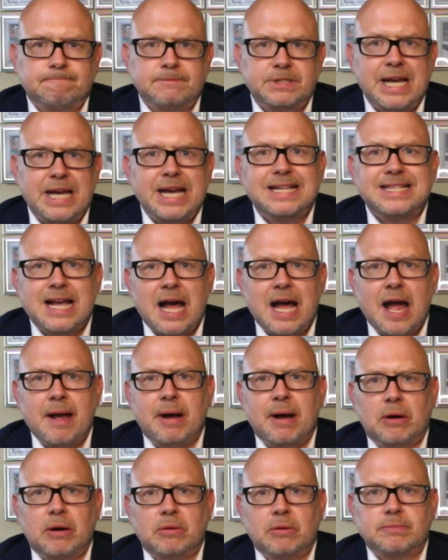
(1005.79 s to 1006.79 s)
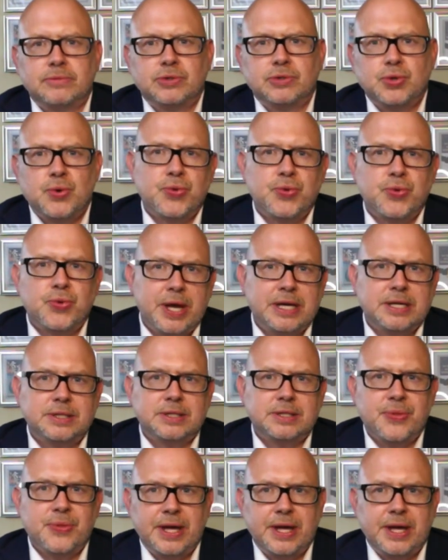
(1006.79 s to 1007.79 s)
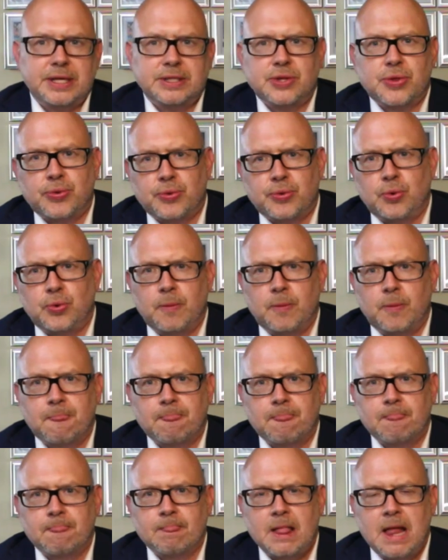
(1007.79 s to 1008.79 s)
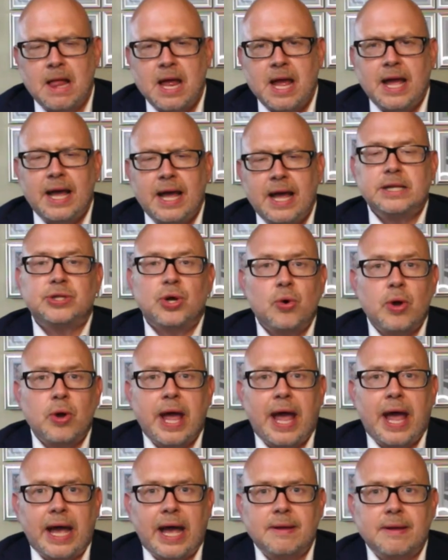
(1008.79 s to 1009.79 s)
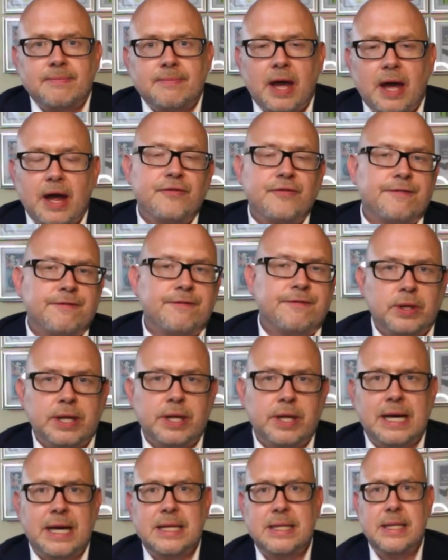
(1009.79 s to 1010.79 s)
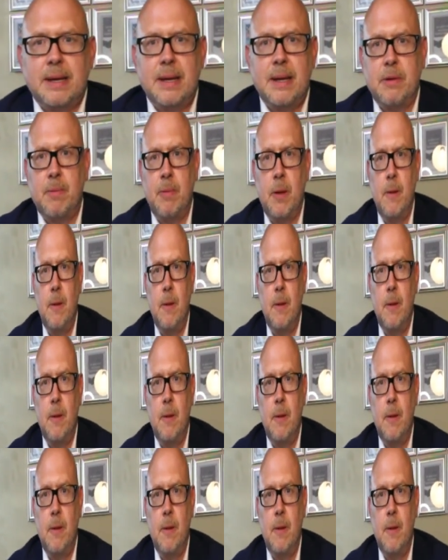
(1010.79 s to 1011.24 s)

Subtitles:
Take time out to think things through. It's okay and fully acceptable.